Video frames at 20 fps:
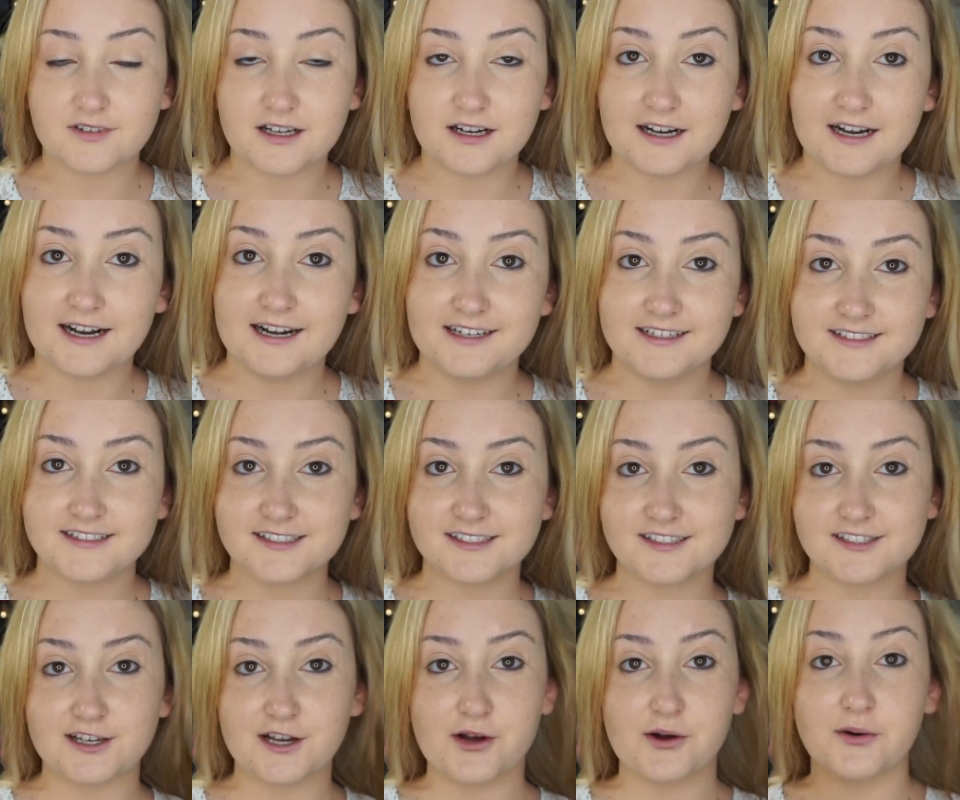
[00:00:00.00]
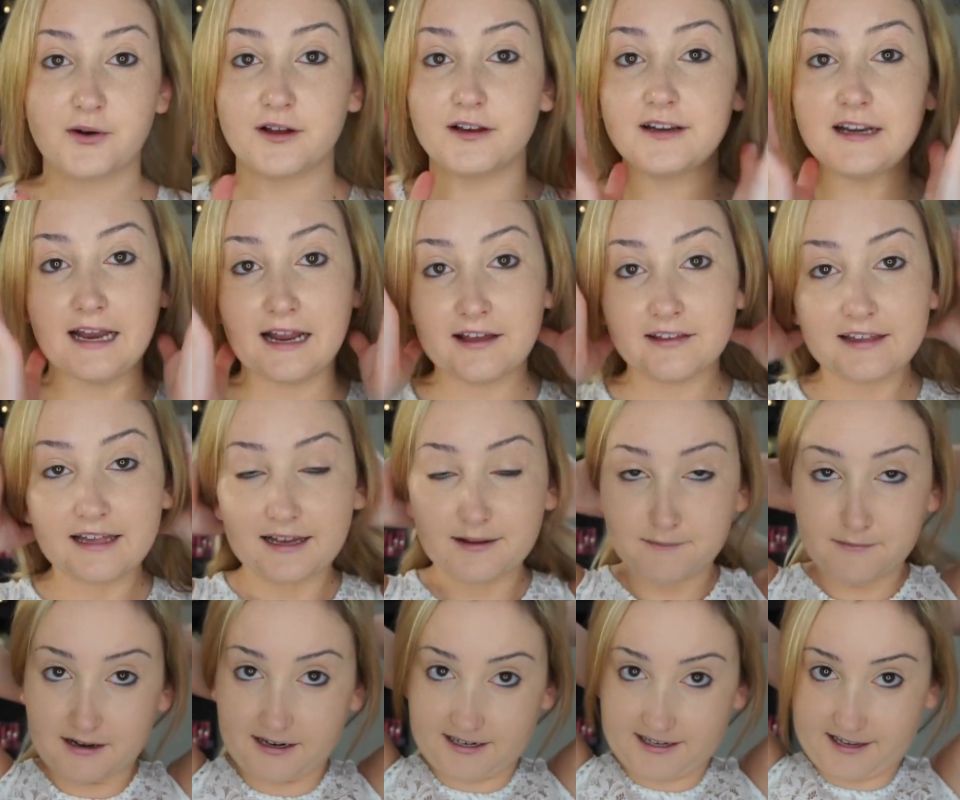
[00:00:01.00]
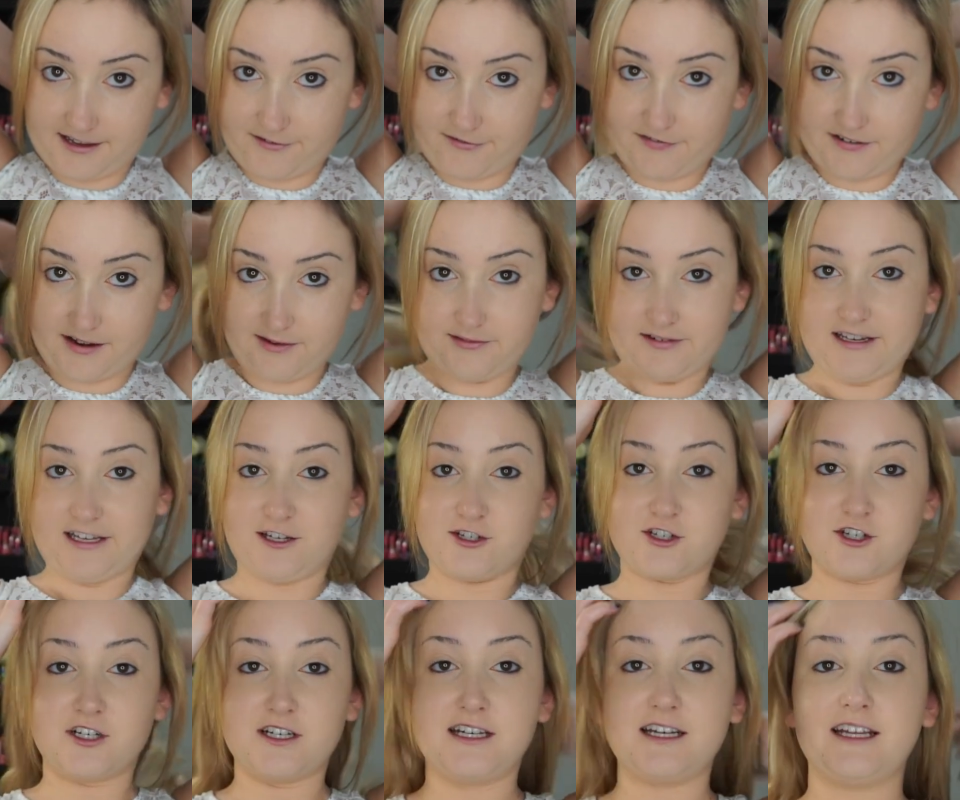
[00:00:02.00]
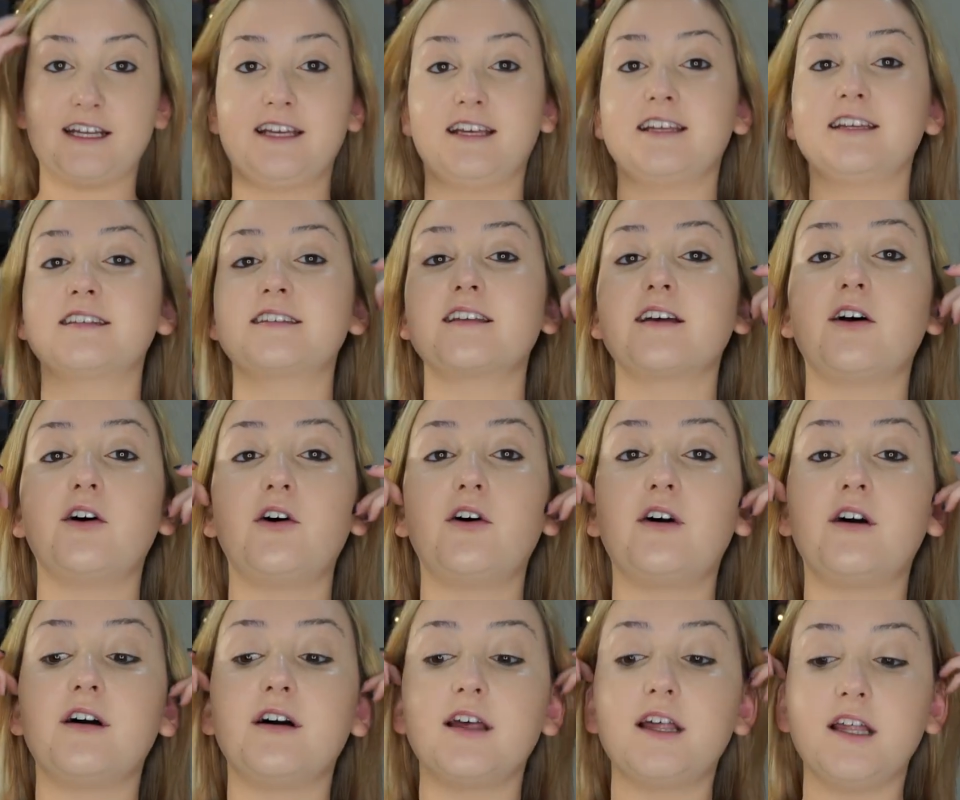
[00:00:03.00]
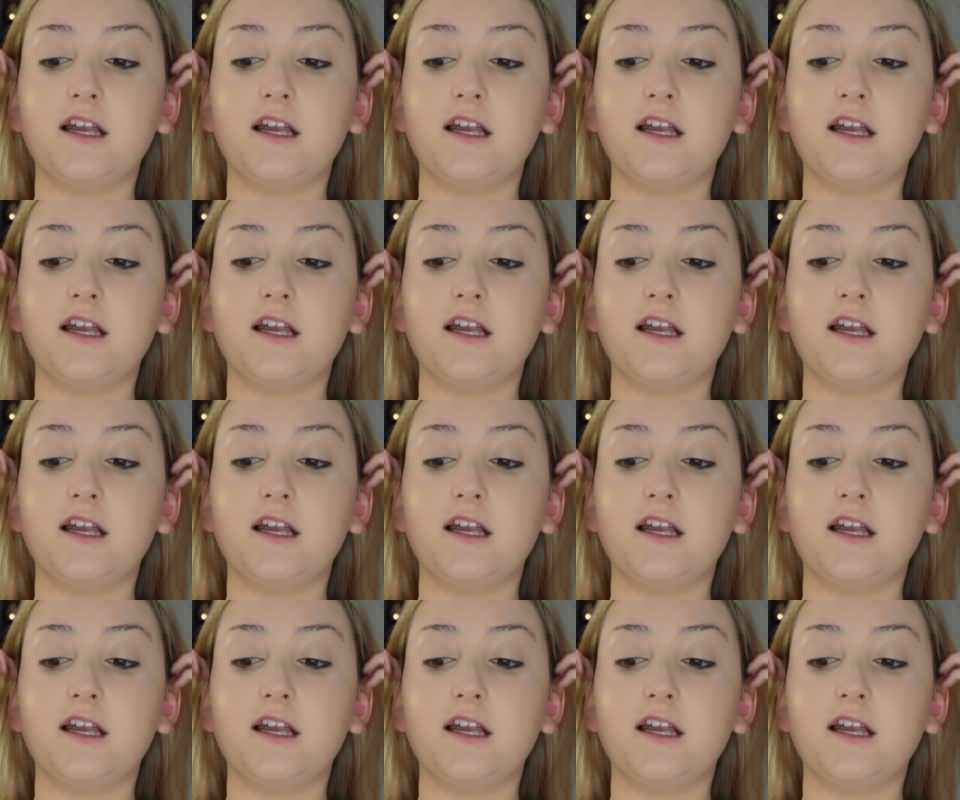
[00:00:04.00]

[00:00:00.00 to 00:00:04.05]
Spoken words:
Alright, so now that my foundation is on,